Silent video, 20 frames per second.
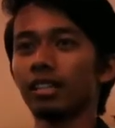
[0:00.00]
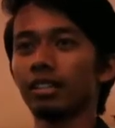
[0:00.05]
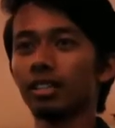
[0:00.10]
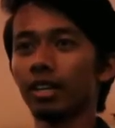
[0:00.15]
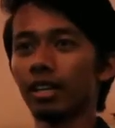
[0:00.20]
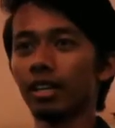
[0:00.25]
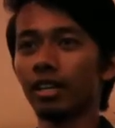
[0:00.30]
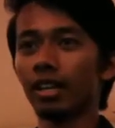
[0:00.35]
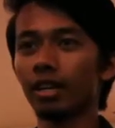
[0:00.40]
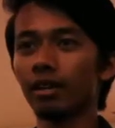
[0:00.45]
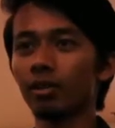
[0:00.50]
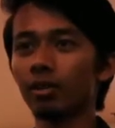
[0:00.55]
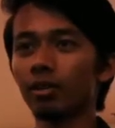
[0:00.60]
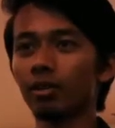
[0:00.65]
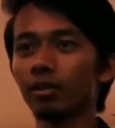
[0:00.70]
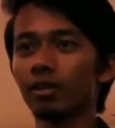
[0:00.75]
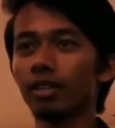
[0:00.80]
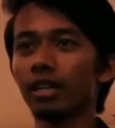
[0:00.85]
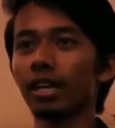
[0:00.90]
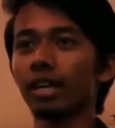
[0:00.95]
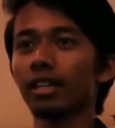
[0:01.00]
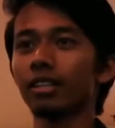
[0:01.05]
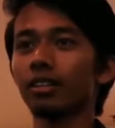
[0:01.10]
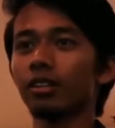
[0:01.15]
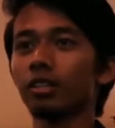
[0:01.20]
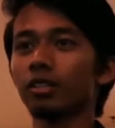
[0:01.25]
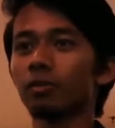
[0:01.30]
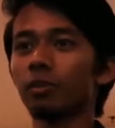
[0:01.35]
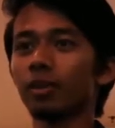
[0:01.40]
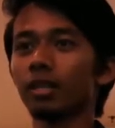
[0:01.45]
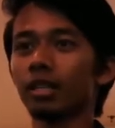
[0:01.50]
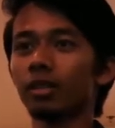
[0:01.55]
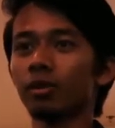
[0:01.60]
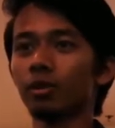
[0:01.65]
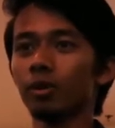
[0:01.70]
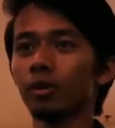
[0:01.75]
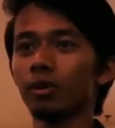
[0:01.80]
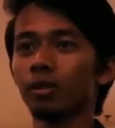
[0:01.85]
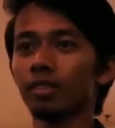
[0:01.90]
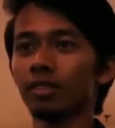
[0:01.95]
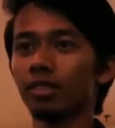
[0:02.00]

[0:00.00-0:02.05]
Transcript: Terengganu at Hospital Dungun.